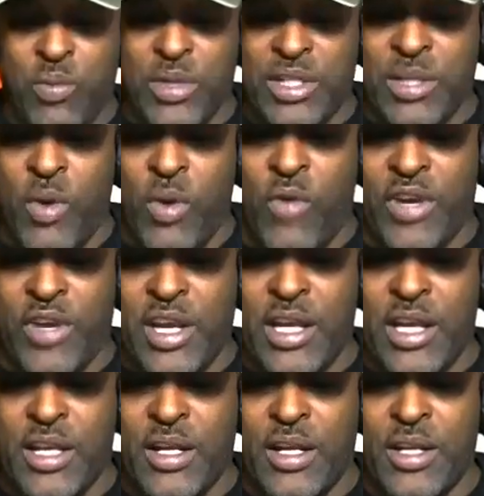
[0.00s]
with them over there
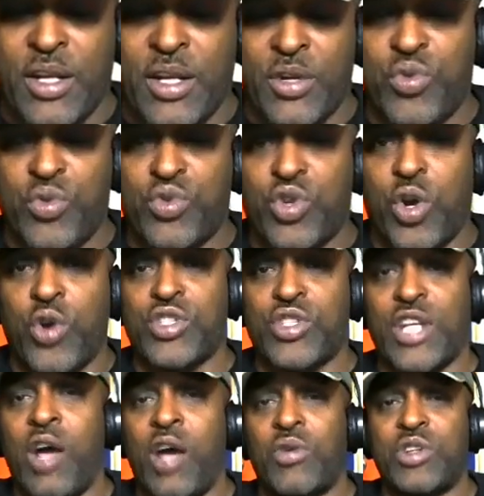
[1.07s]
in New Jersey?
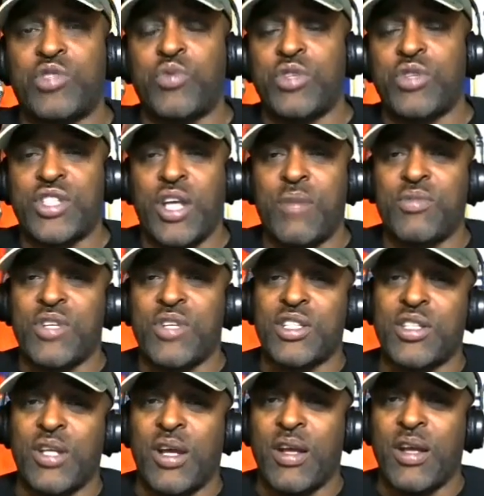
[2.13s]
I don't want to switch
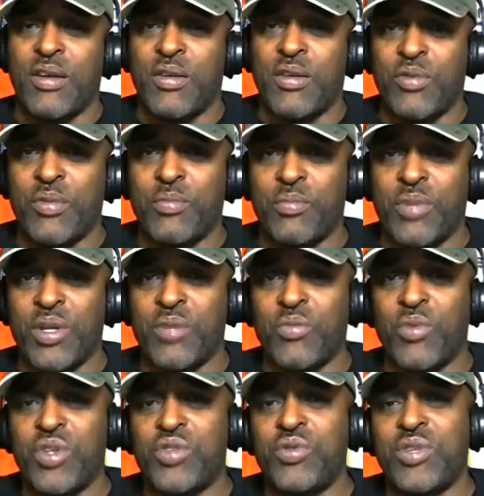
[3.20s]
subjects, but
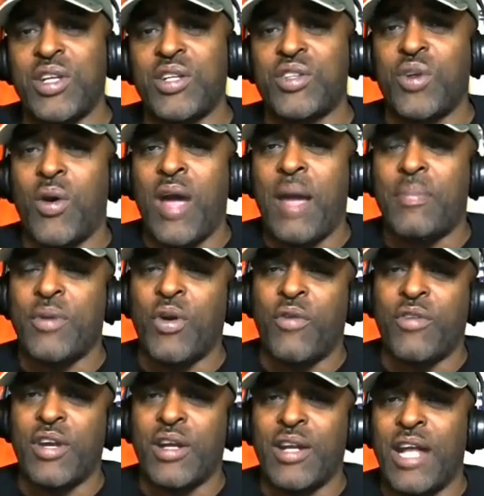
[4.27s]
what you think is gonna happen over
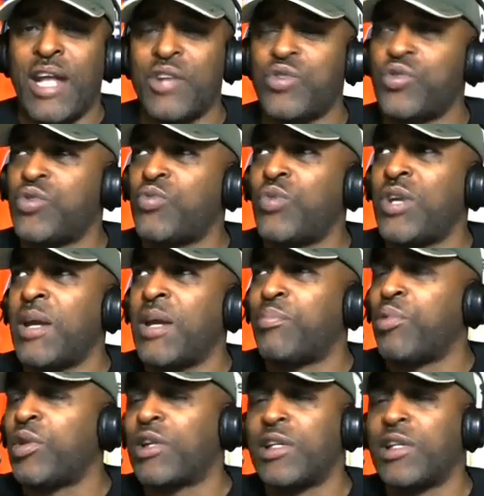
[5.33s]
there? Not in Jersey. Where they in
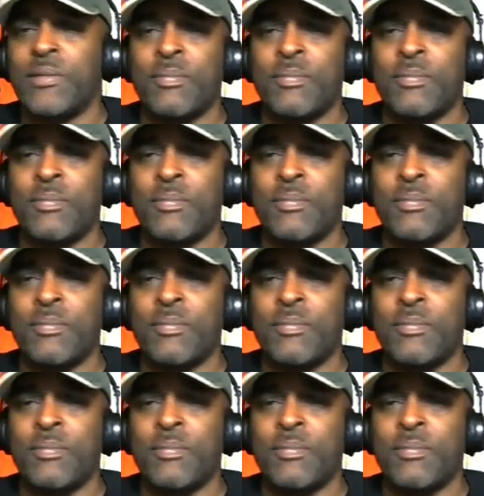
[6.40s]
Brooklyn?